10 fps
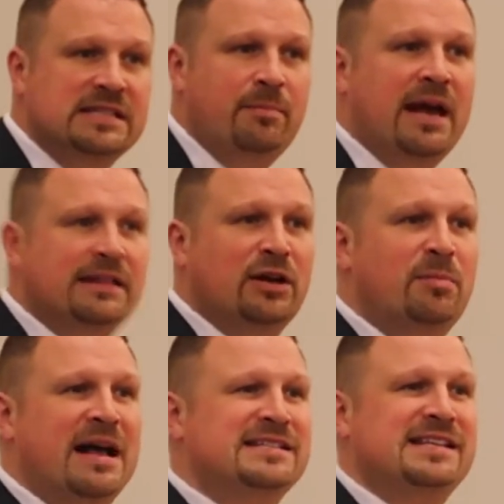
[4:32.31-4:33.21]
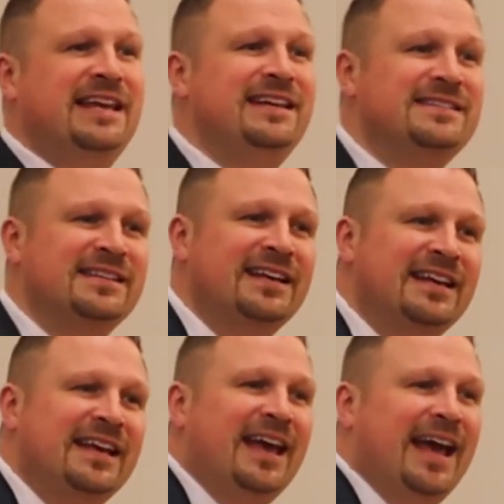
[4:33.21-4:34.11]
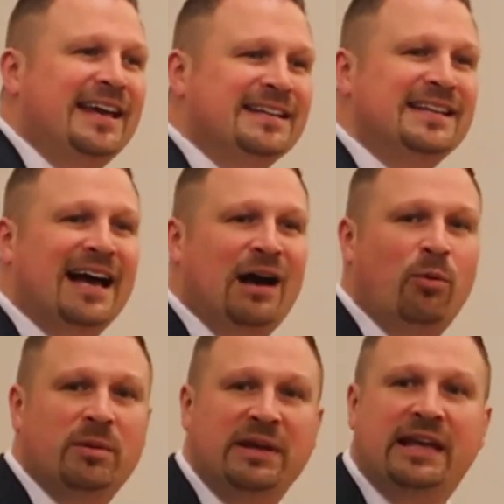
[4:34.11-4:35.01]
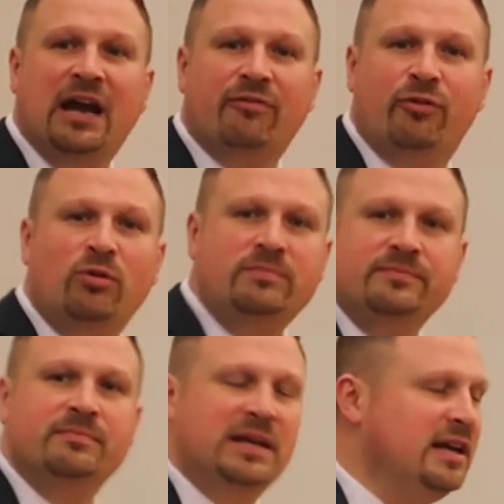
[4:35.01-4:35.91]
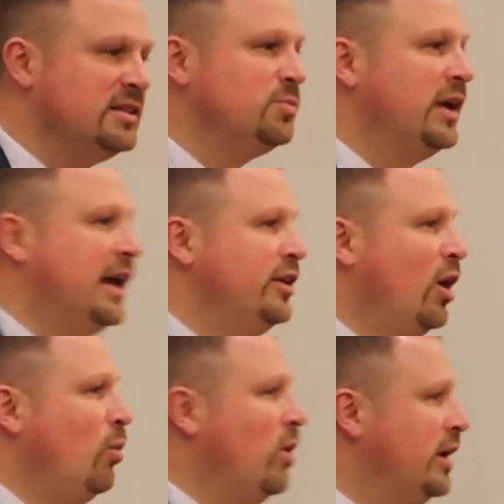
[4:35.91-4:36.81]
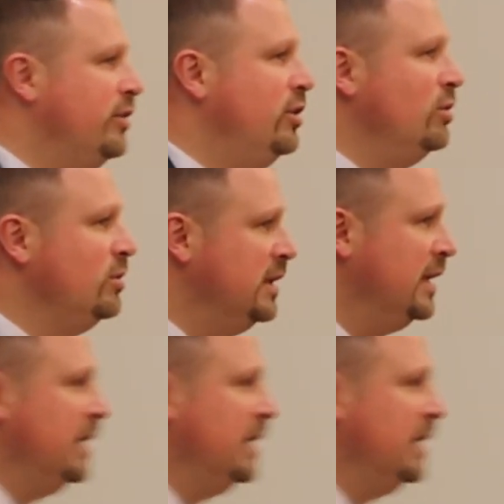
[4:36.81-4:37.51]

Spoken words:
sit back there in my seat, and I want to be careful, because what I don't want to do